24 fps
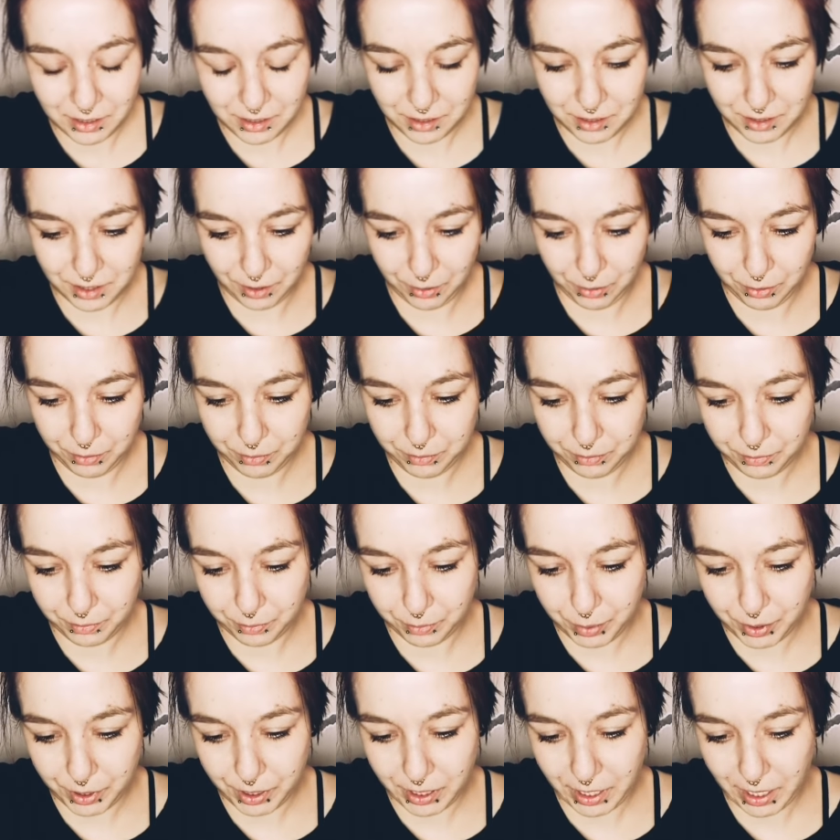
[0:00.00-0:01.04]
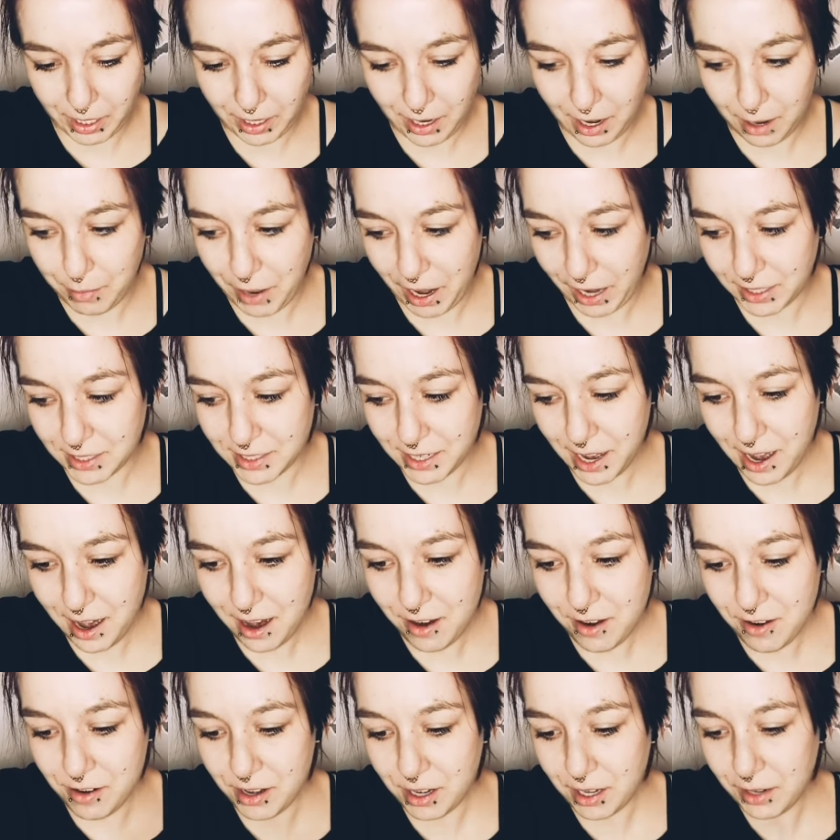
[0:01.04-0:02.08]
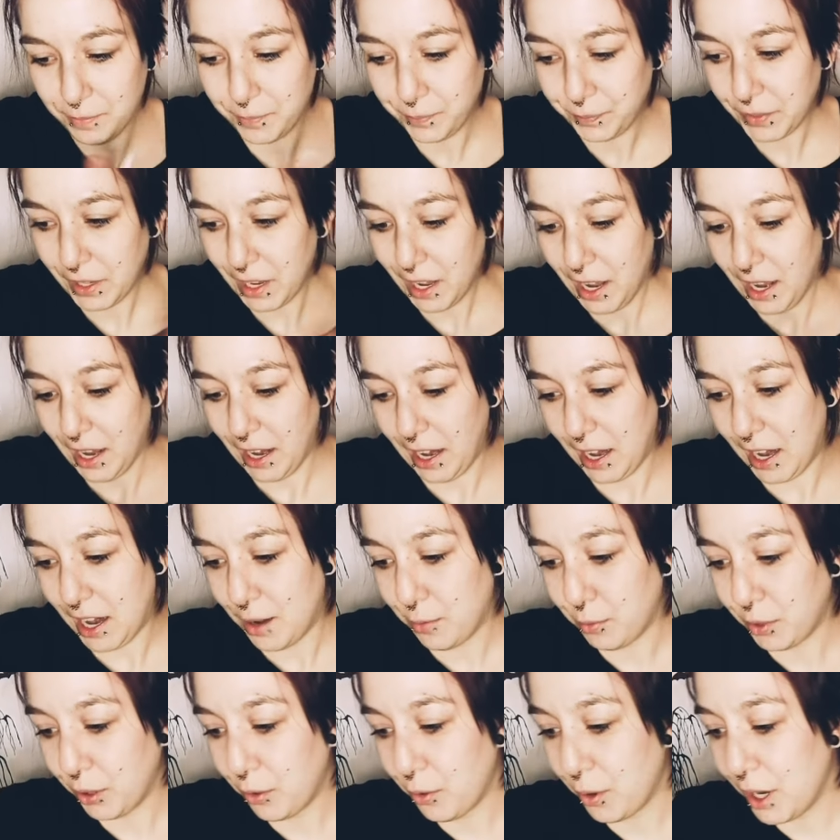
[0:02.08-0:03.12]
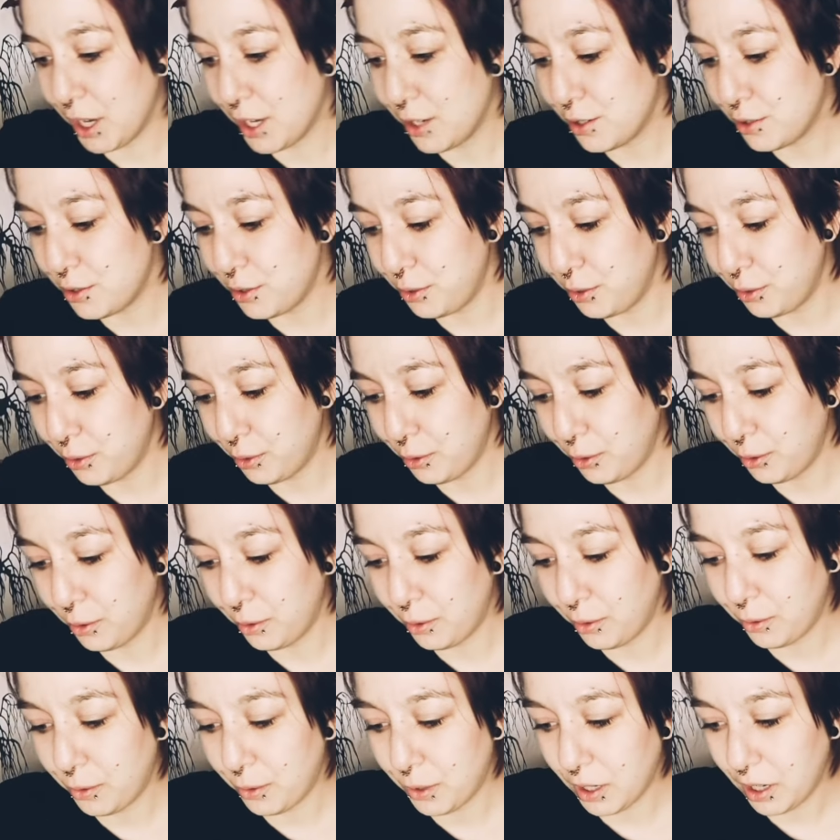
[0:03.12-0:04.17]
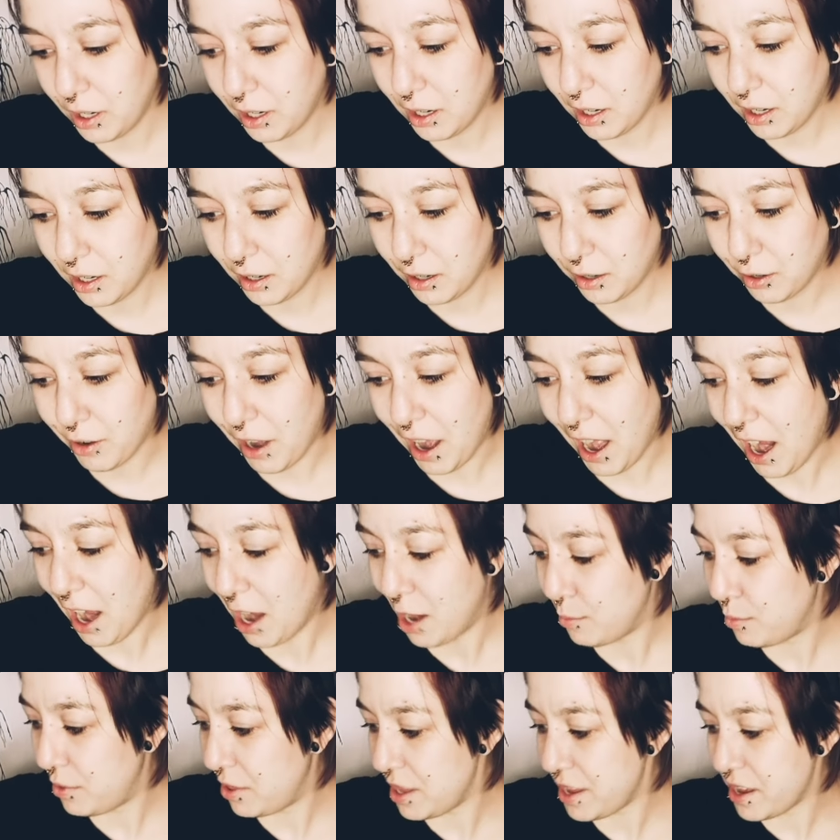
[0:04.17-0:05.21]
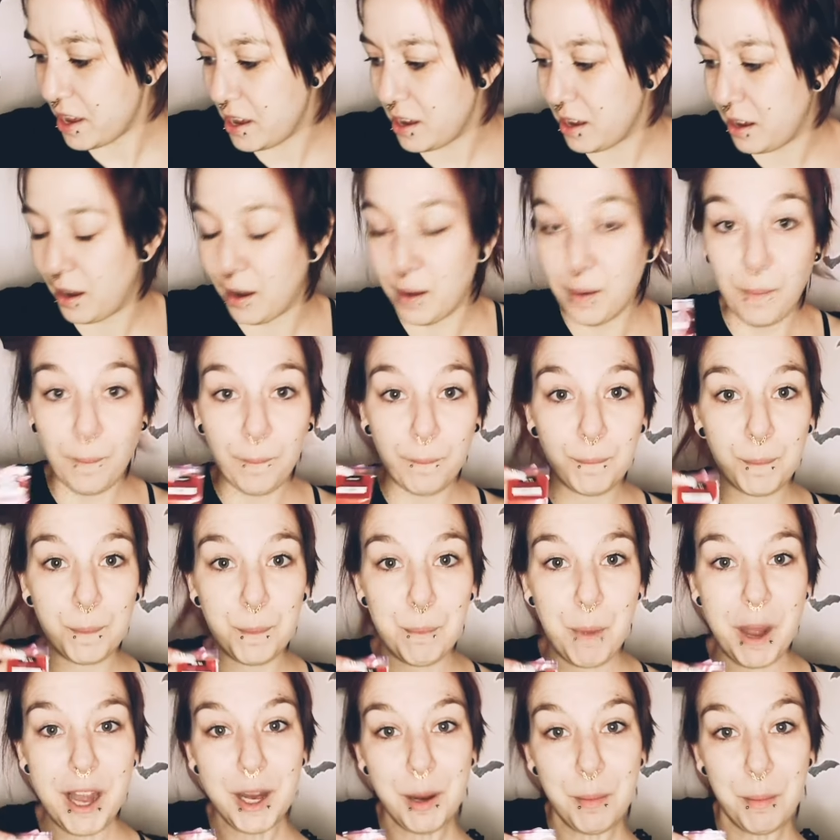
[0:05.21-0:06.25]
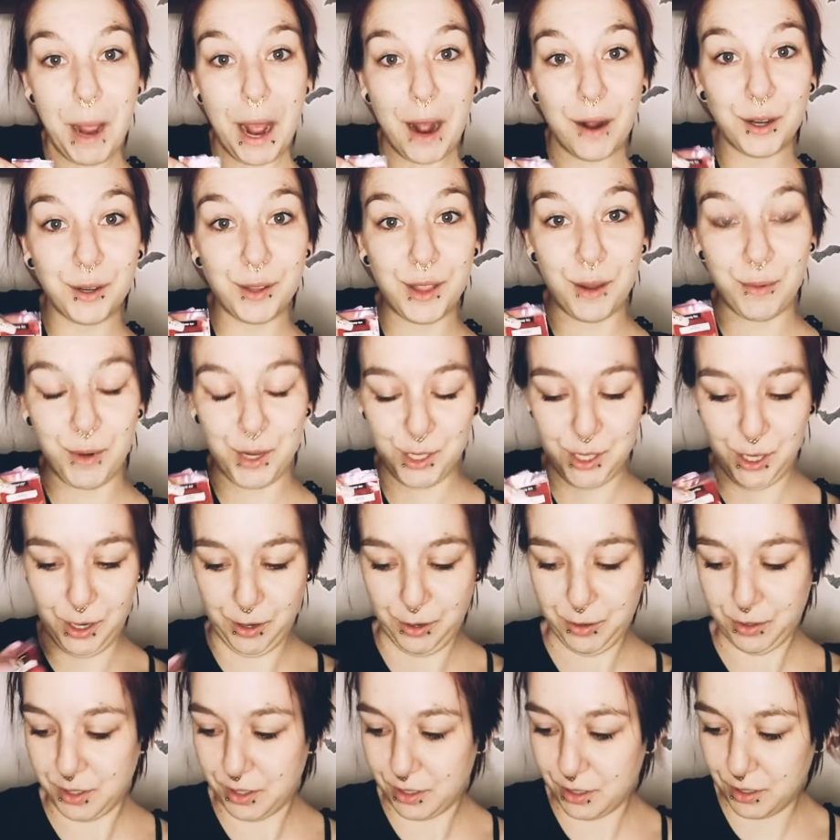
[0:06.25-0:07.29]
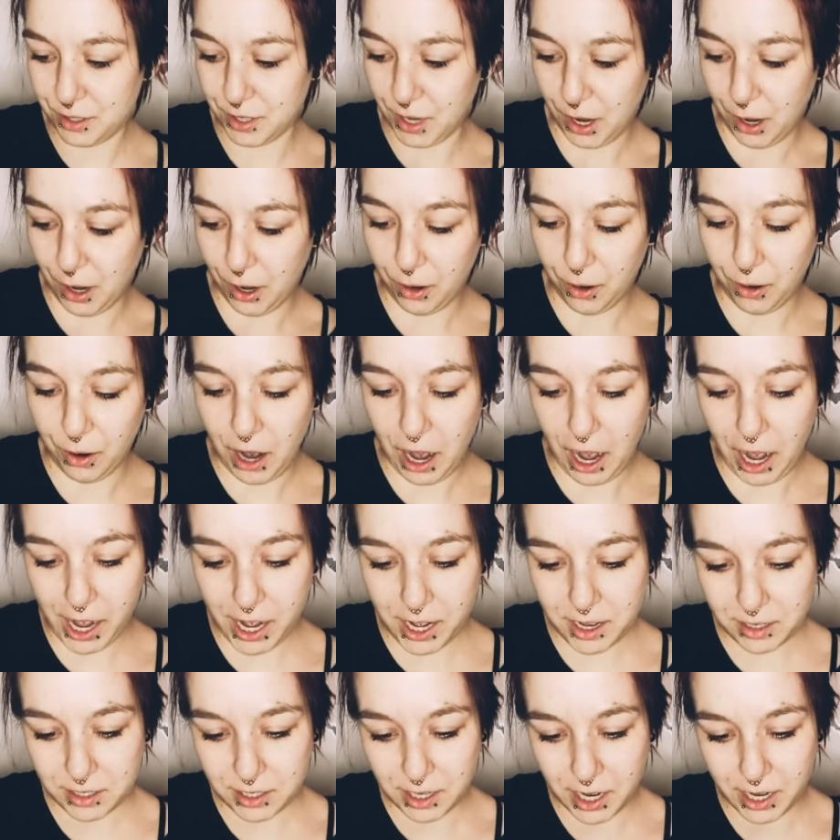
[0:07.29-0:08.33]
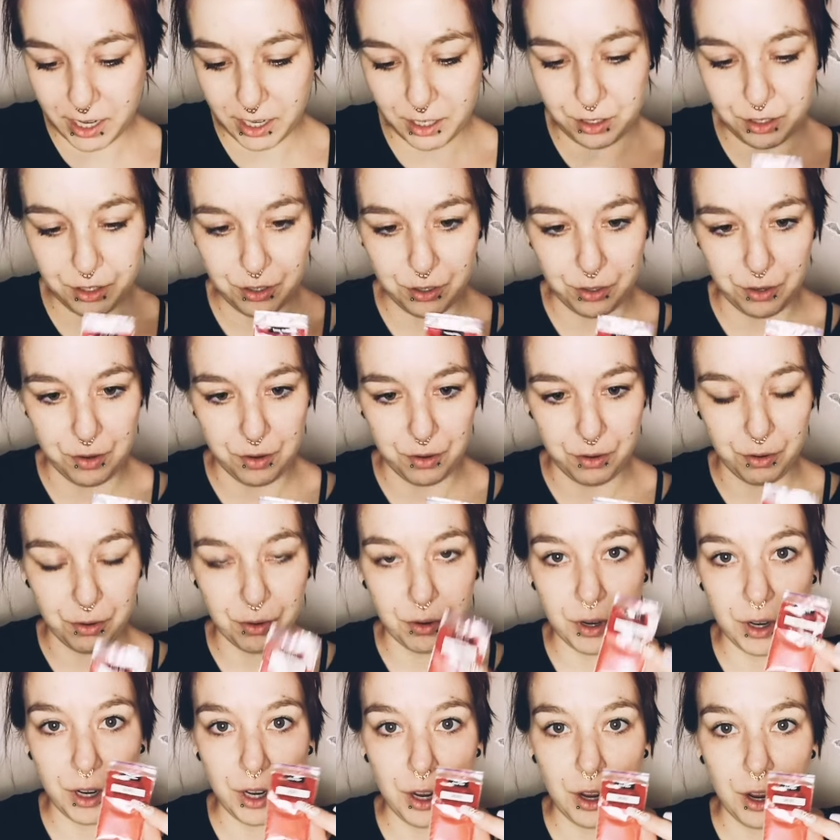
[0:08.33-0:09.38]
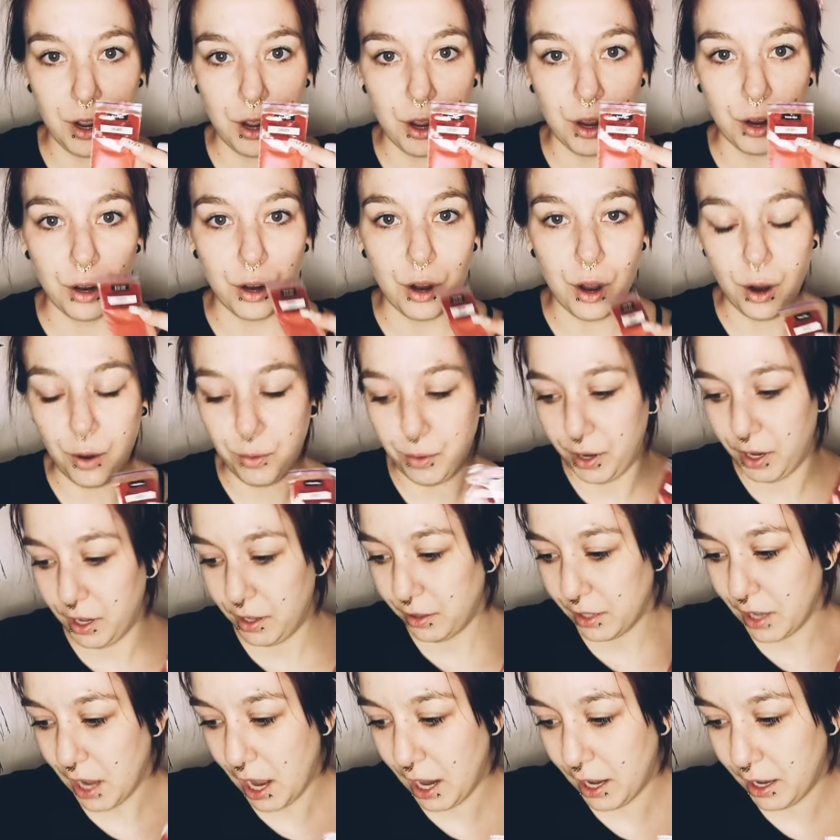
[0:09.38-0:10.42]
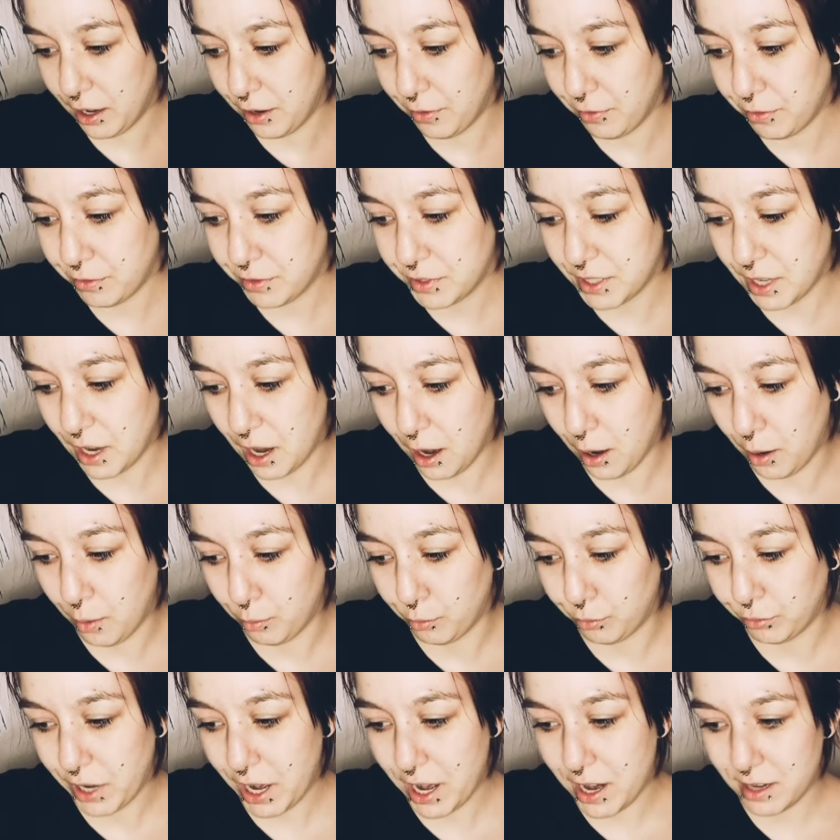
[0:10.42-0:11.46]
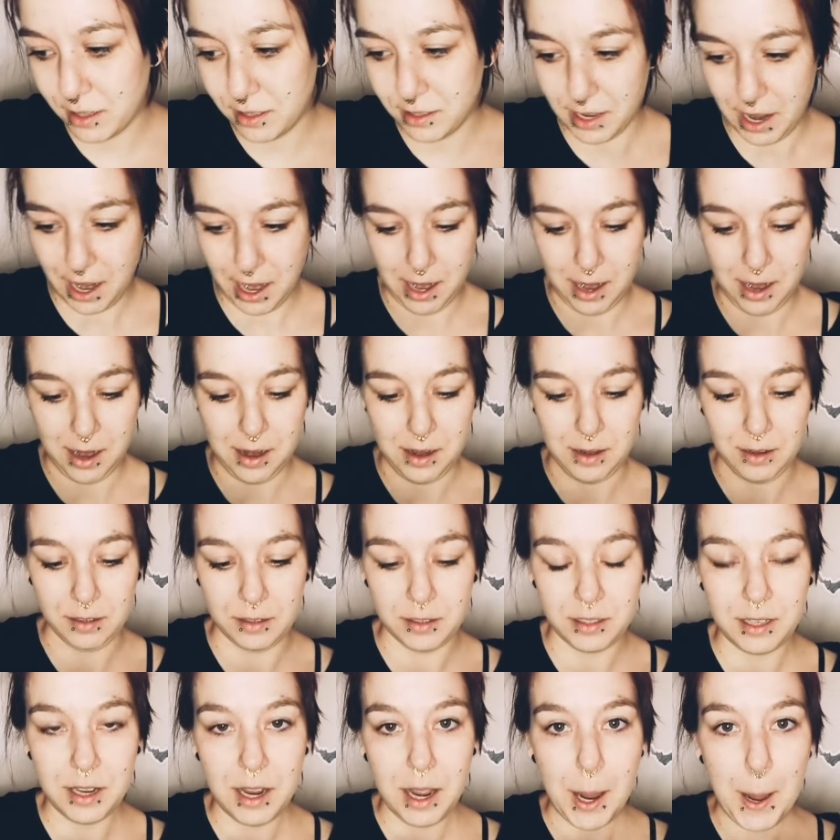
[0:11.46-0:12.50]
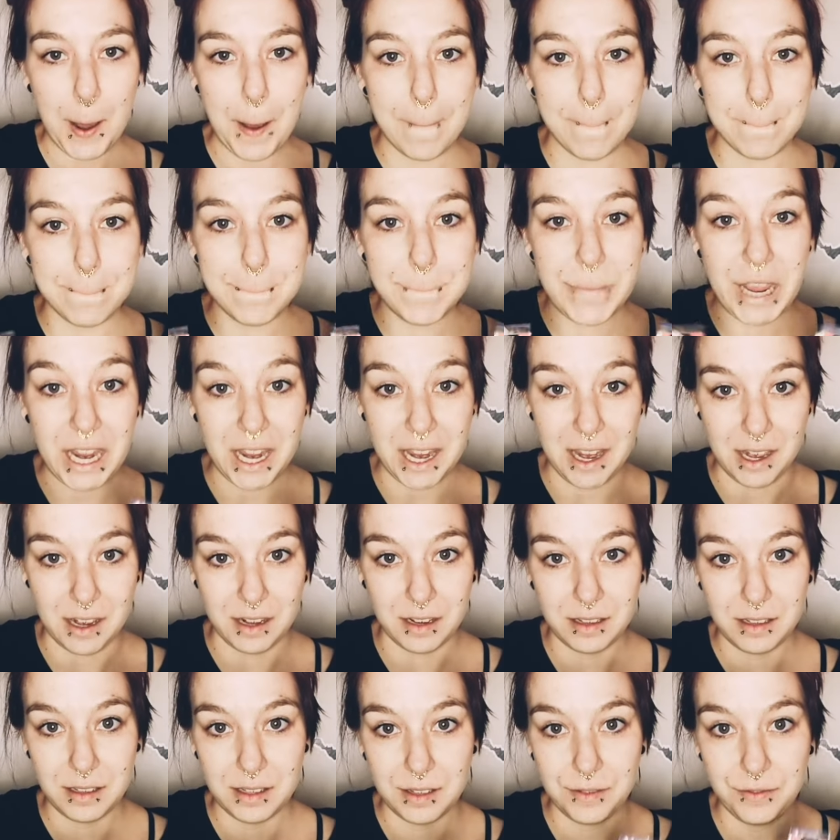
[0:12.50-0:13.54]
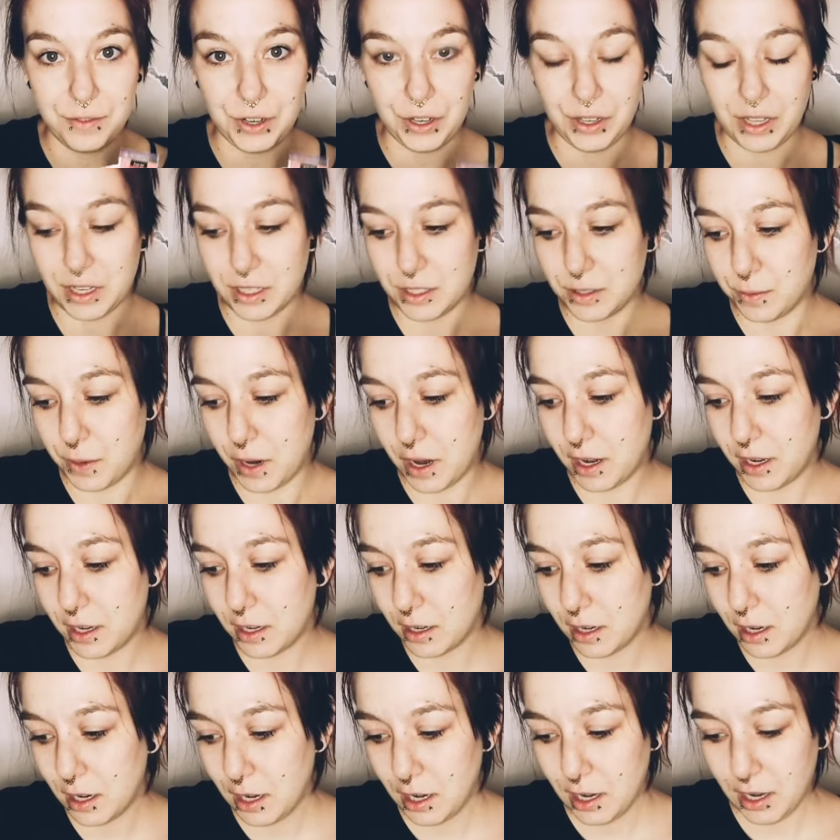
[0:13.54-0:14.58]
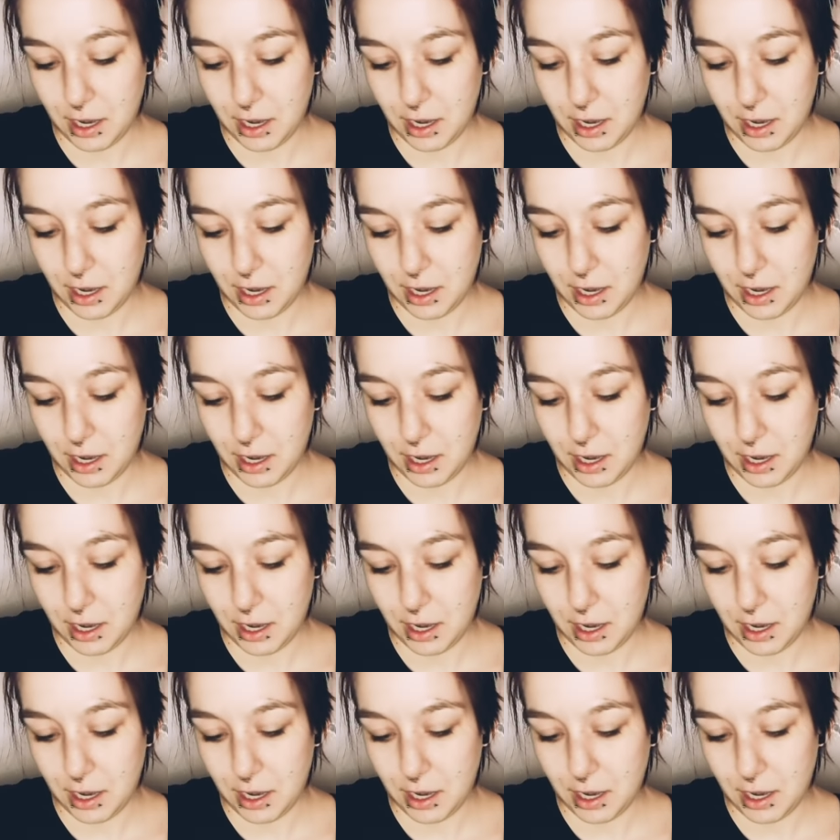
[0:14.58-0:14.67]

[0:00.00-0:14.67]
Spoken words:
So put that guy back down, and we're going to grab the mica powder that we chose. So I decided to go with kind of some reds and pinks for this one.